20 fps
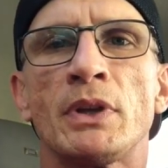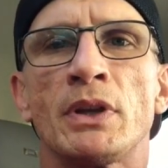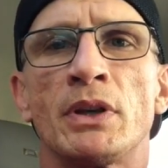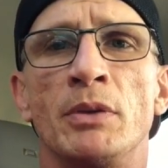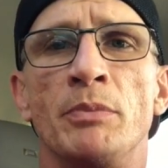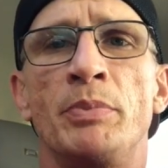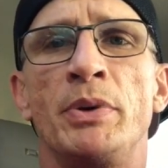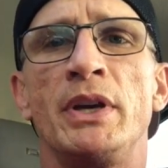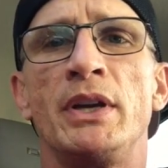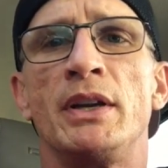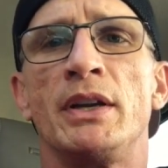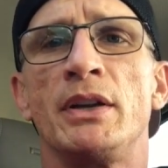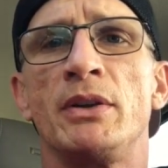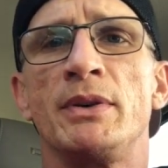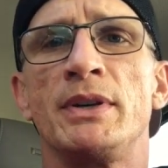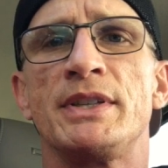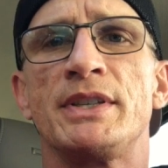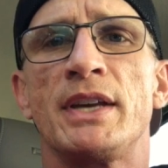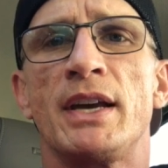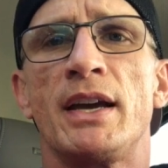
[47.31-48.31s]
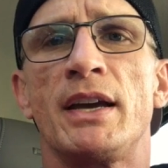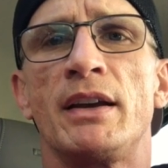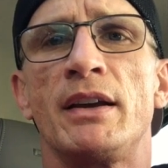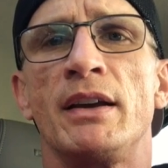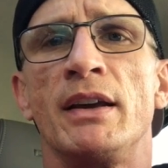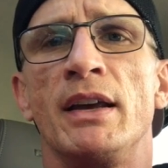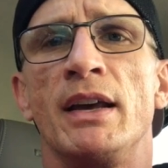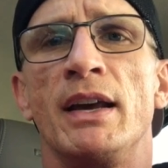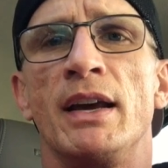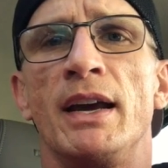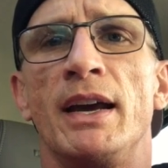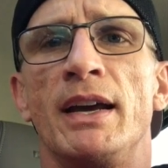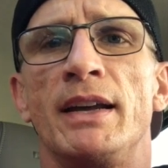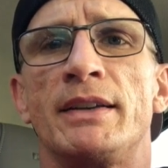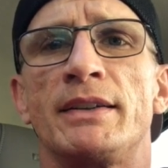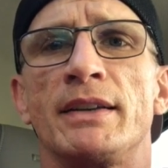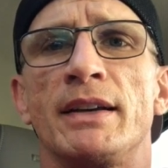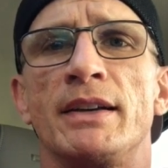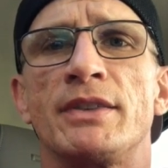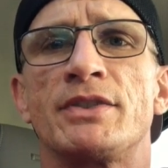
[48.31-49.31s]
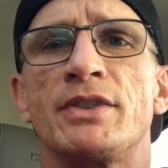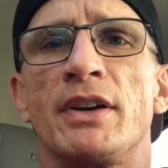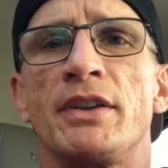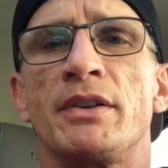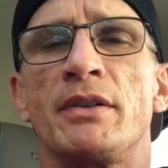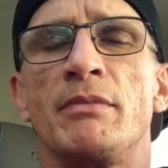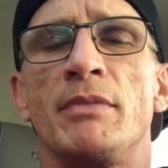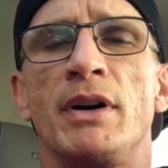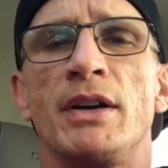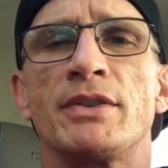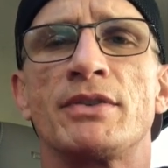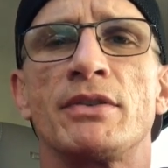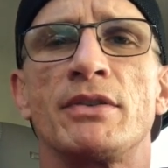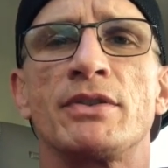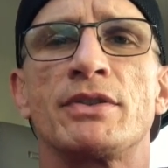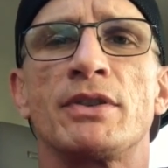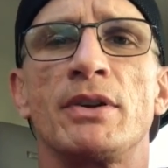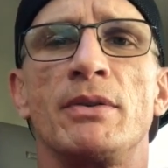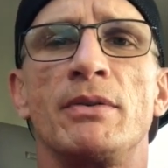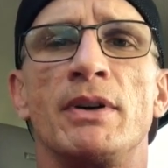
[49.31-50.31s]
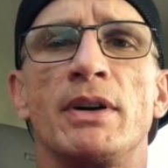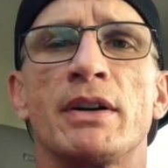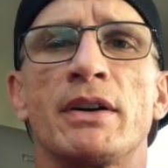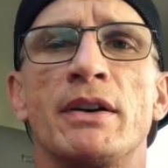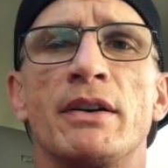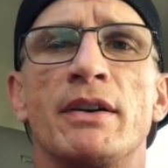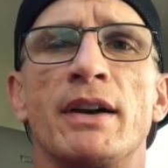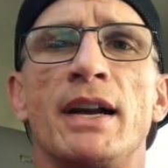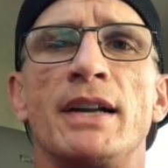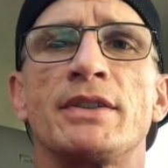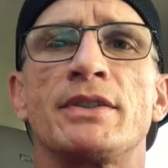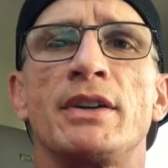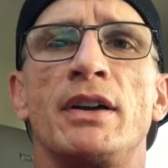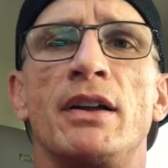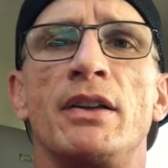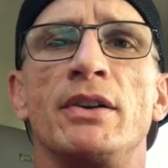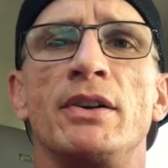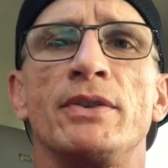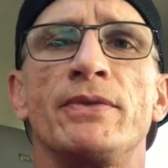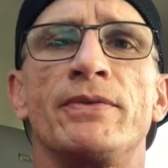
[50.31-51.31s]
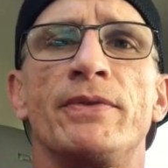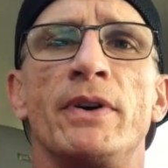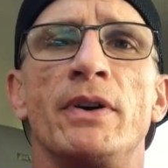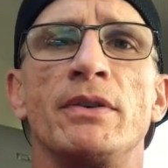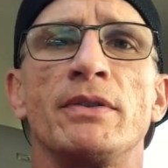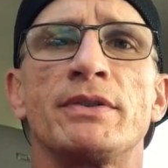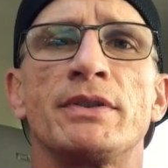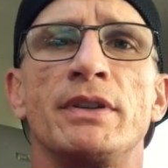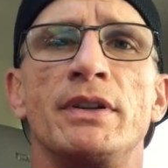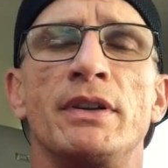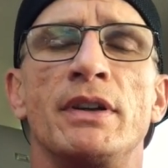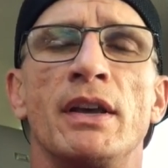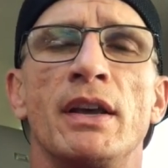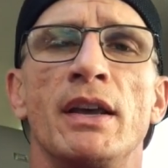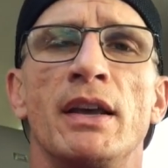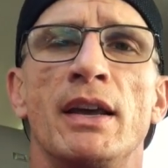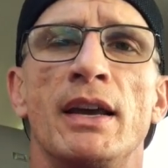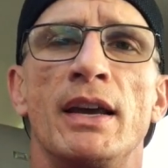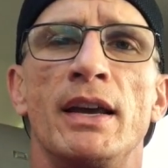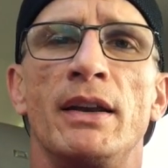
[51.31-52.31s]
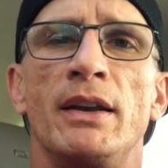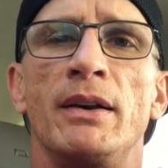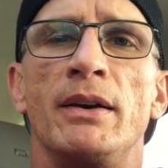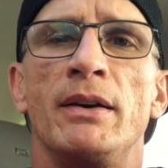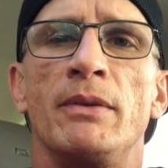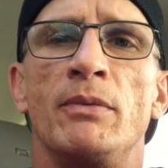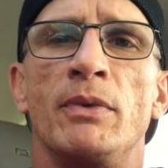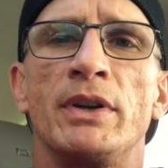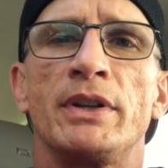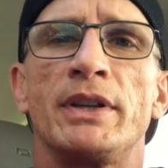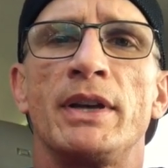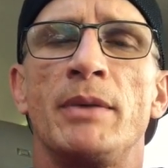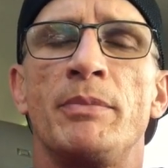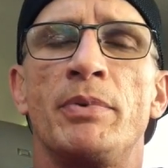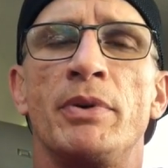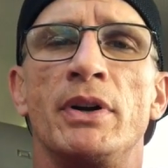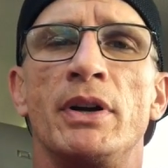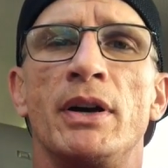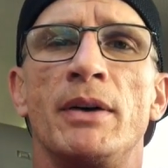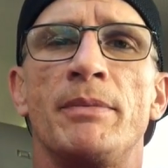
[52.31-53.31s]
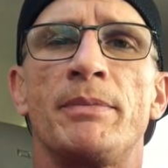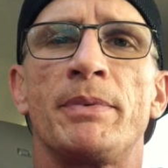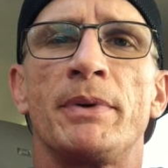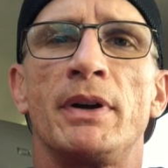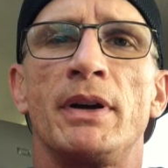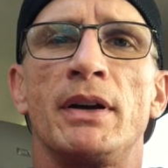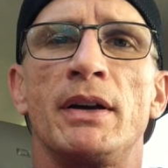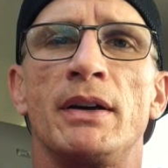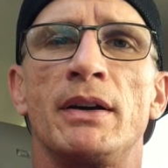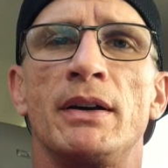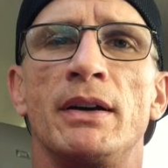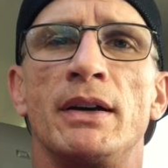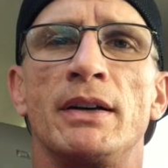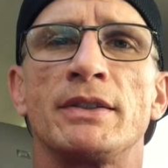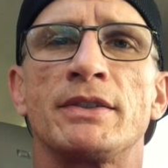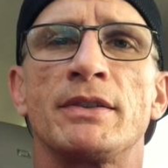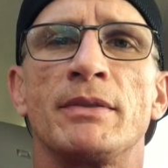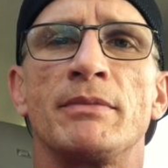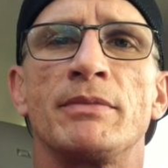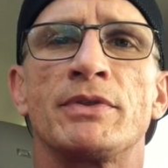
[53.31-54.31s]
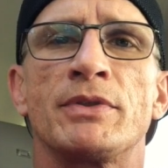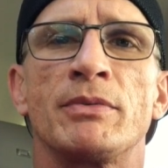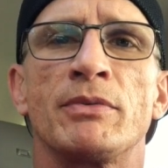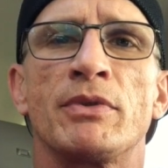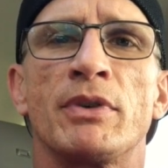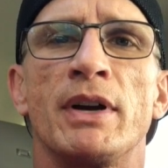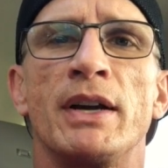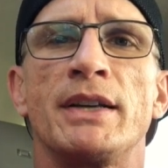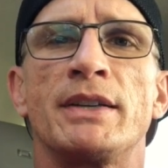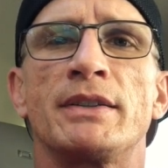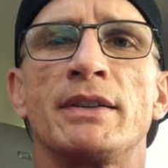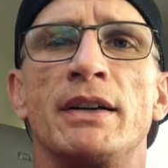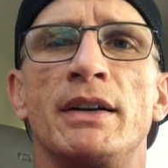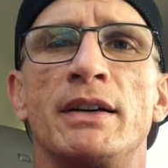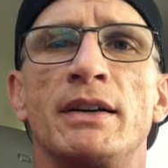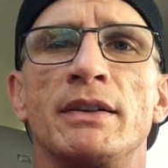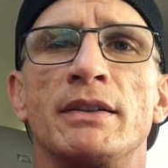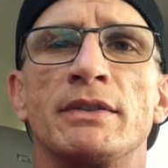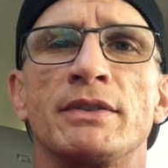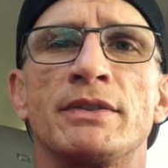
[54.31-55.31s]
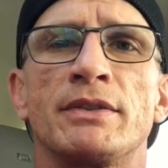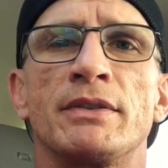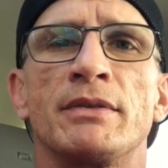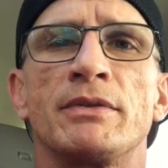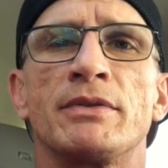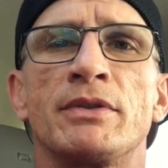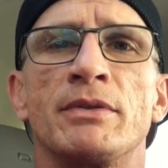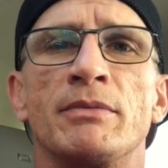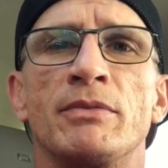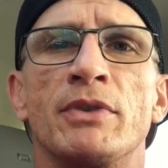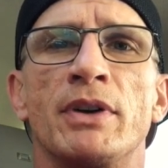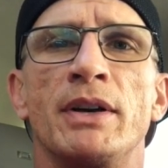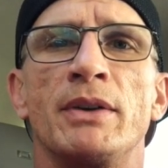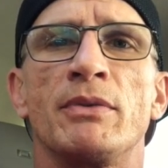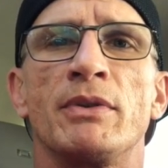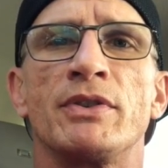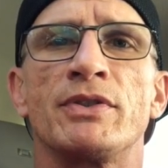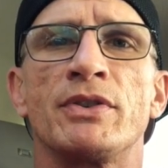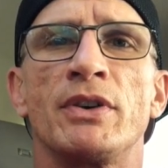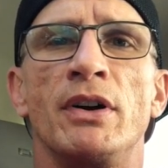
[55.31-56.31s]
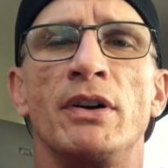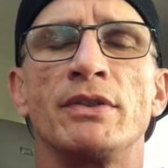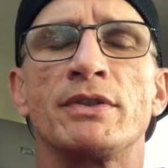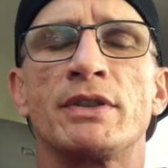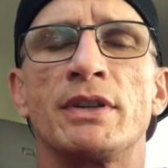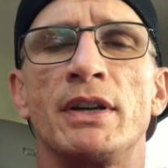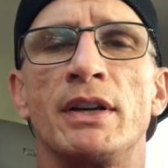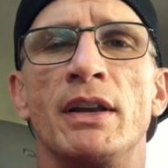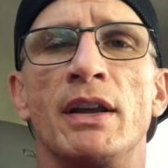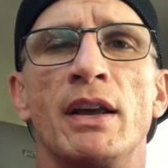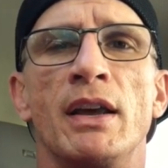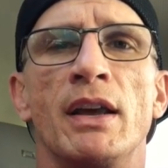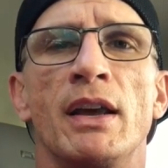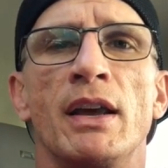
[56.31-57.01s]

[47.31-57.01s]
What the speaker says: competing in Louisiana at Southern Muscle. So congrats to all those folks and what they put up. Some great results, and